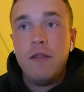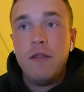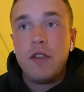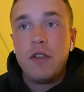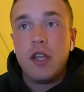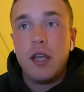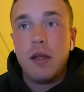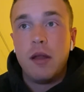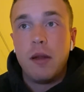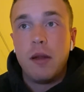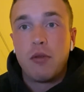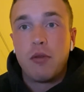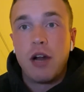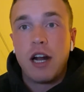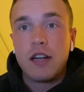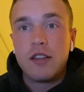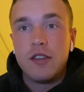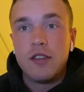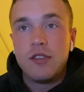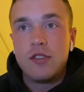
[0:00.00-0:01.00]
in
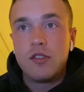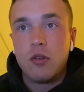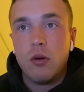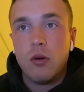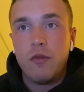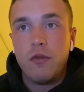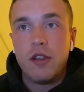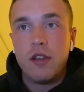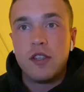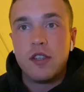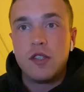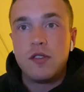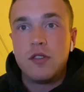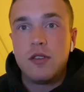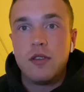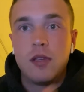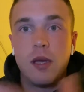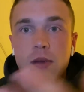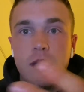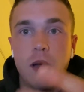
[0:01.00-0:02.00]
practice. So hopefully this
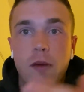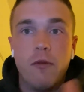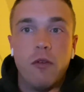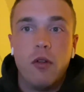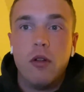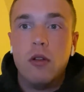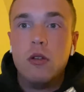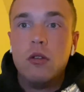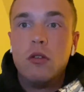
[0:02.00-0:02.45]
is helpful.